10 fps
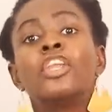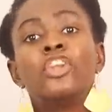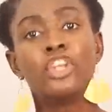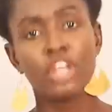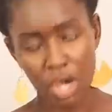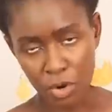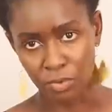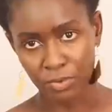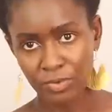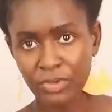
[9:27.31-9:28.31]

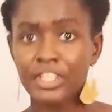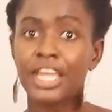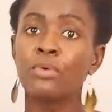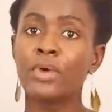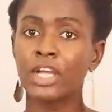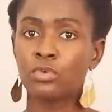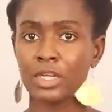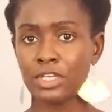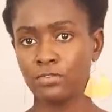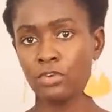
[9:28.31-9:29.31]
No. They wait
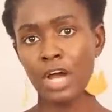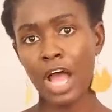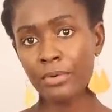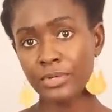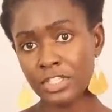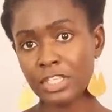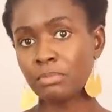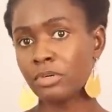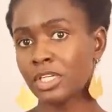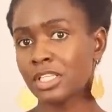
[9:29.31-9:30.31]
24 hours.
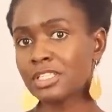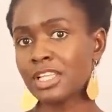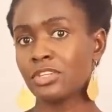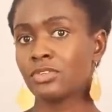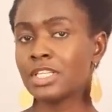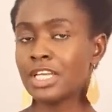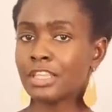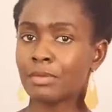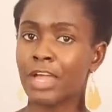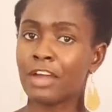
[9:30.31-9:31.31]
Important is that you
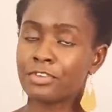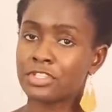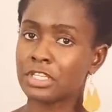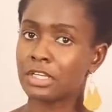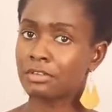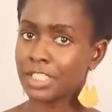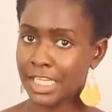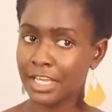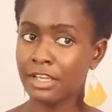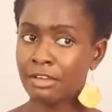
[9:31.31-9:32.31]
take them every single
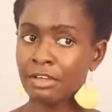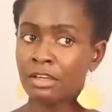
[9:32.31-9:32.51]
day.